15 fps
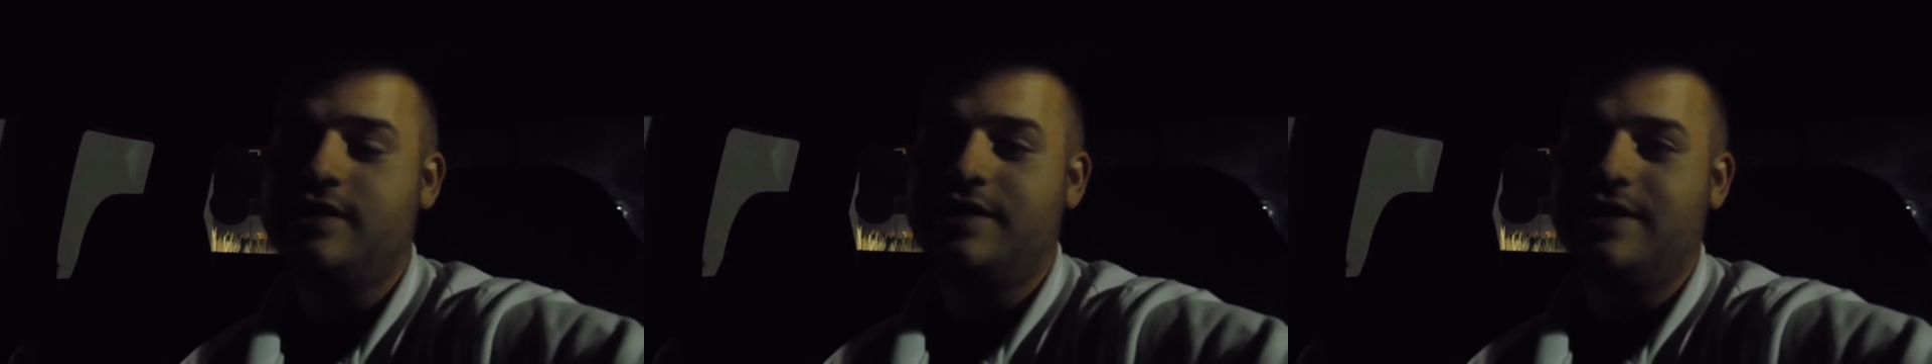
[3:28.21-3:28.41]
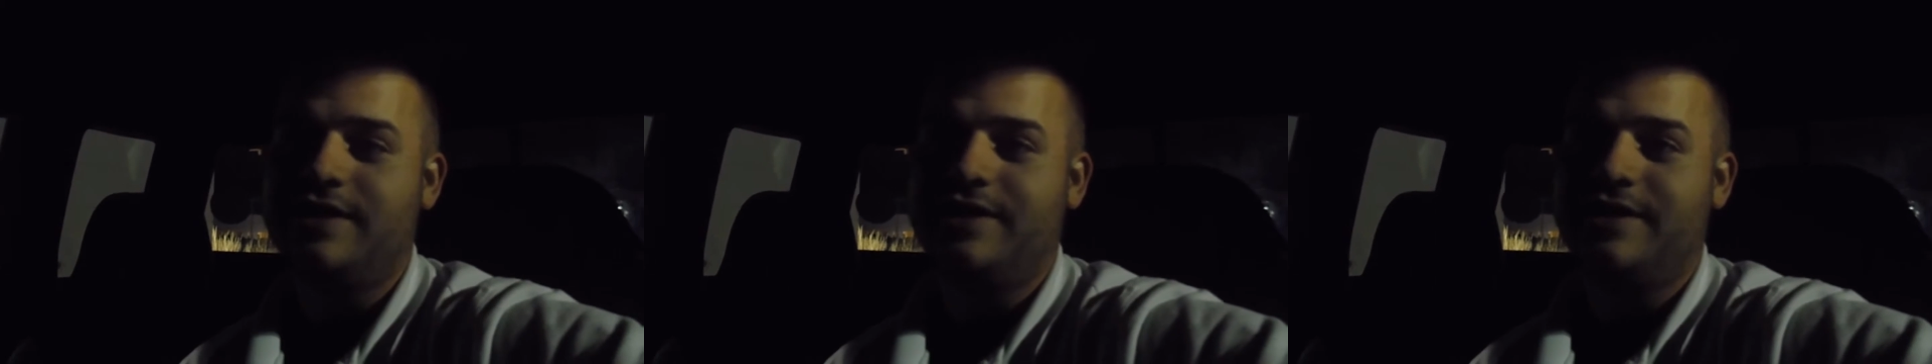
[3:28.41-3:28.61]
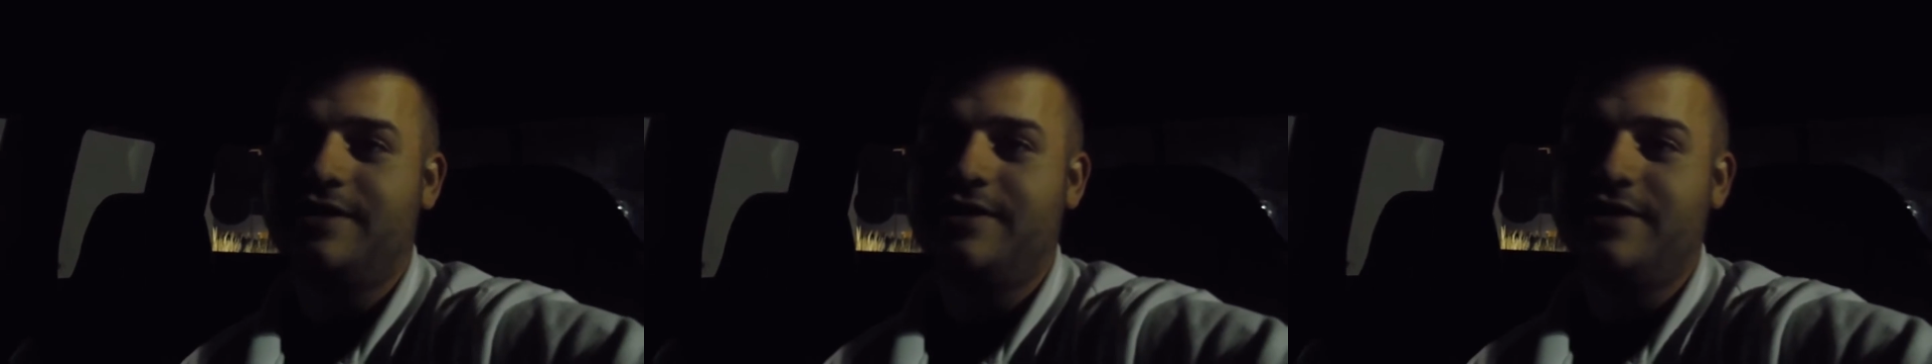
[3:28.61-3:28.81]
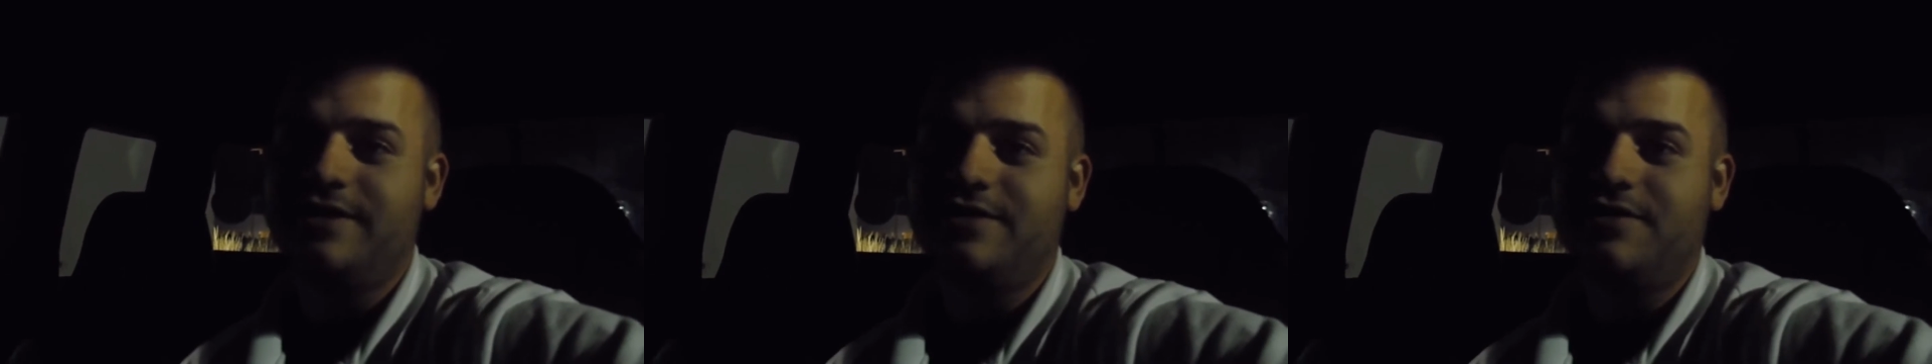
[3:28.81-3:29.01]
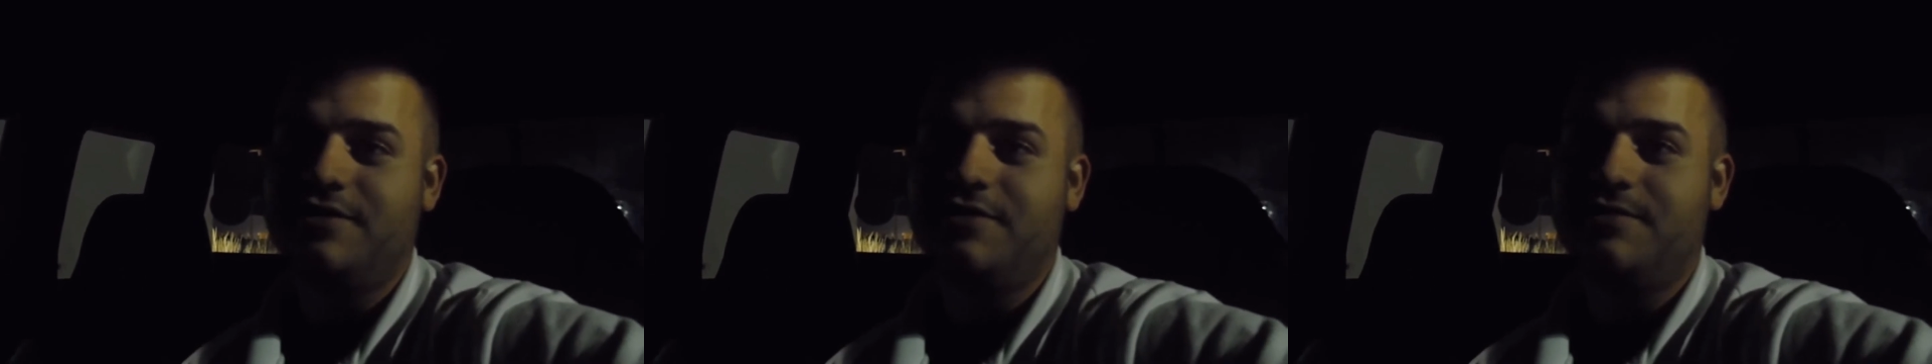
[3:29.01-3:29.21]
uh, he
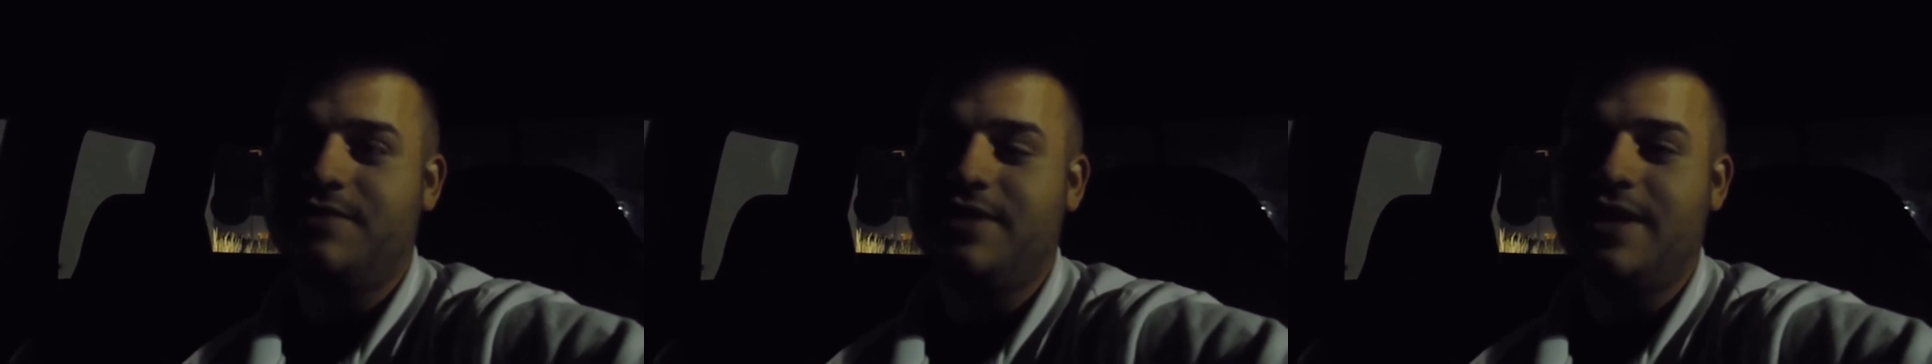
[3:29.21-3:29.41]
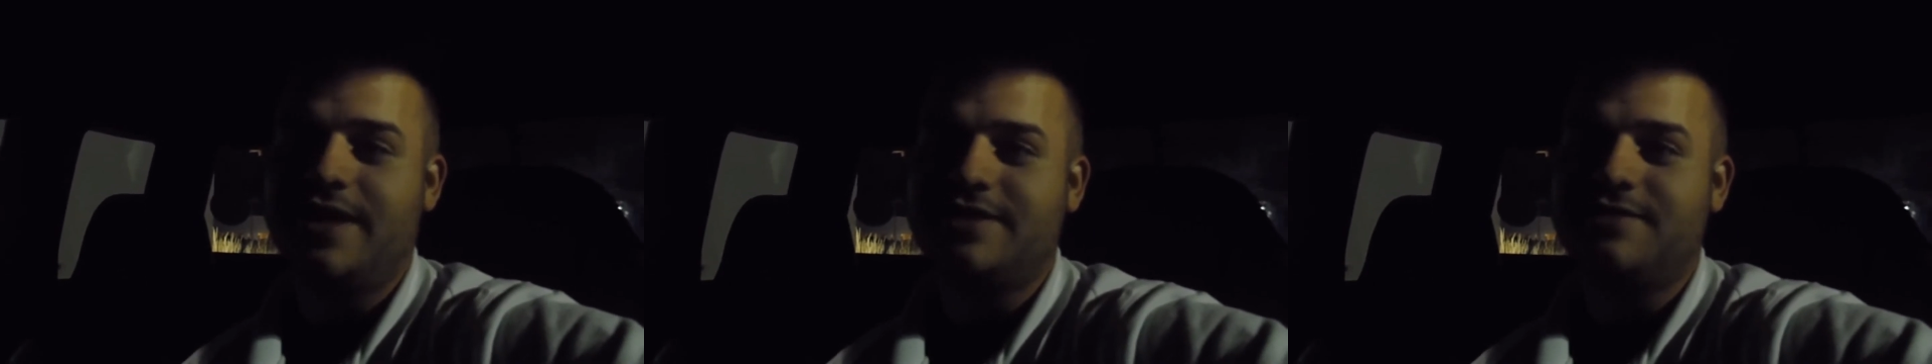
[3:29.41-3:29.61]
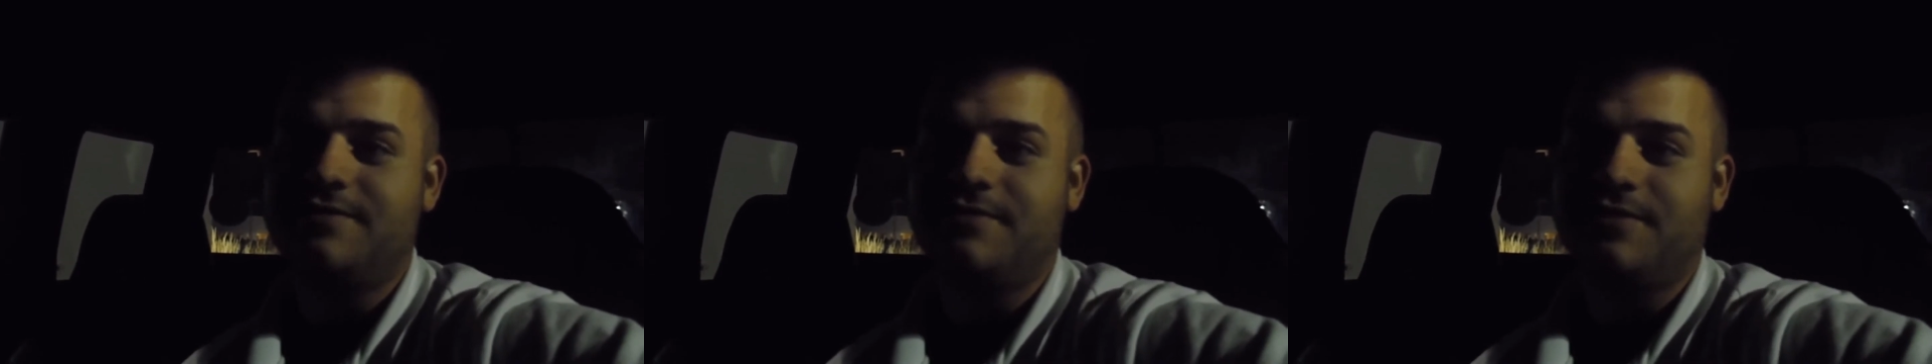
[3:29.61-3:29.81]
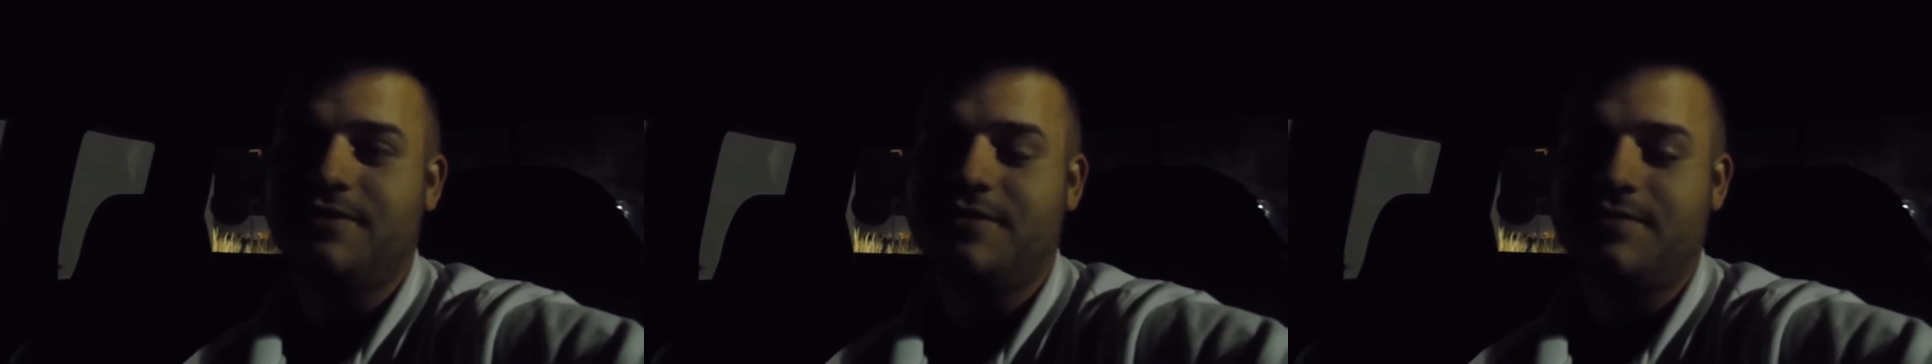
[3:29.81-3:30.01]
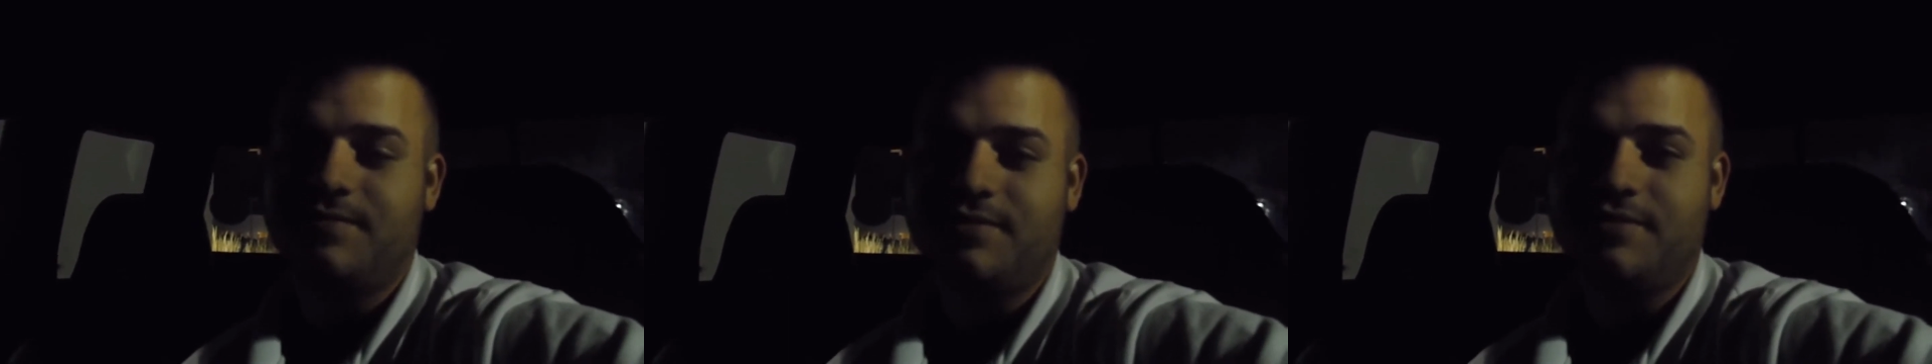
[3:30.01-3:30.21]
told him he asked him
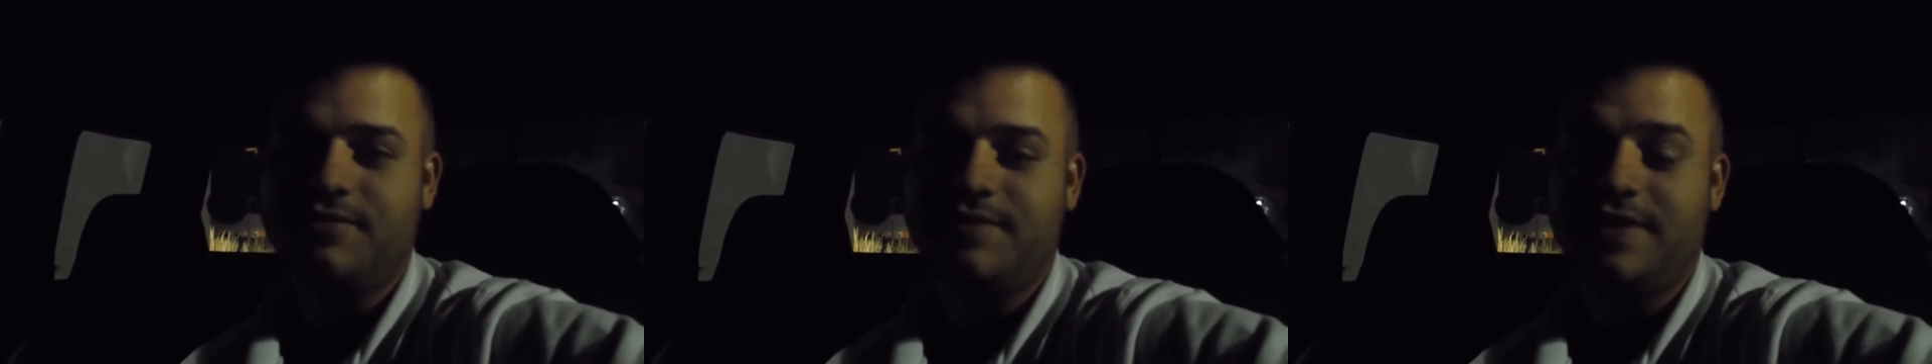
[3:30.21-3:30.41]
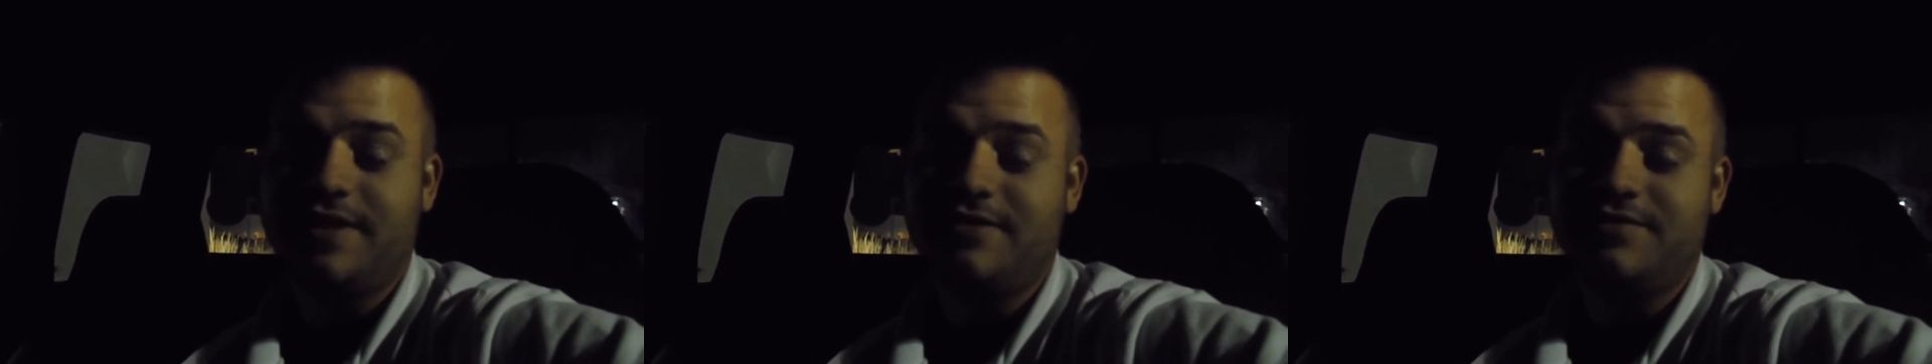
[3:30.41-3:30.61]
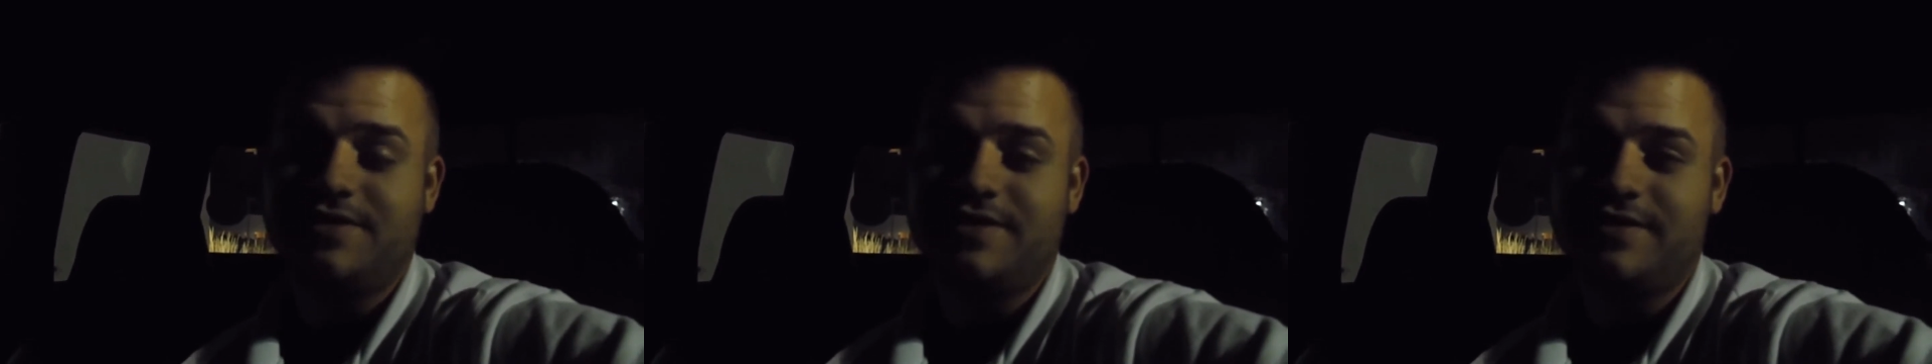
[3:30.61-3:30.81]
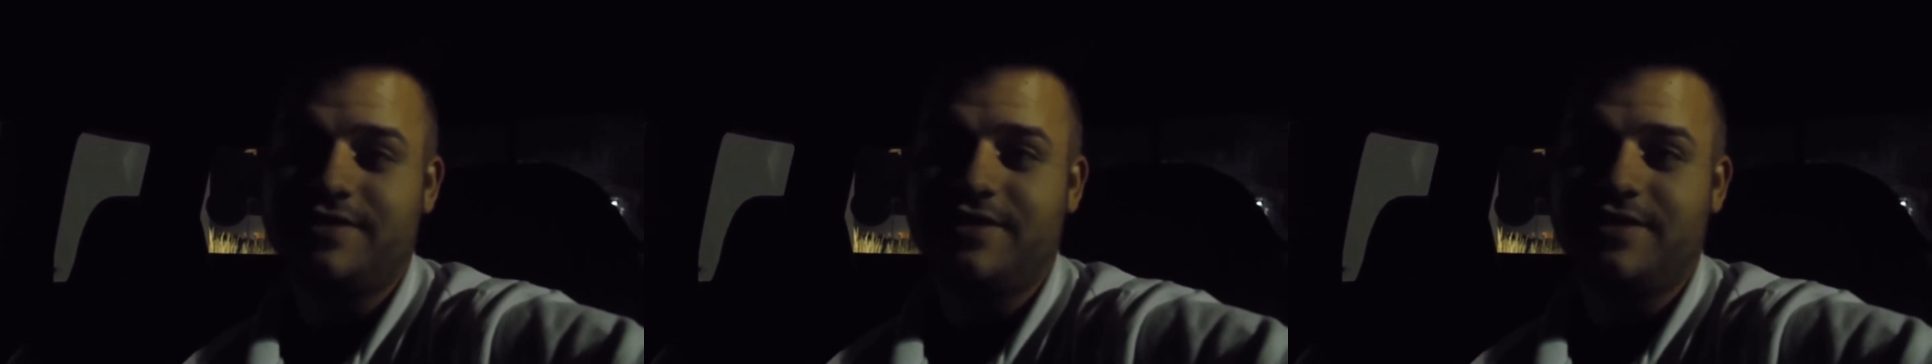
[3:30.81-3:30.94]
for proof that it was their,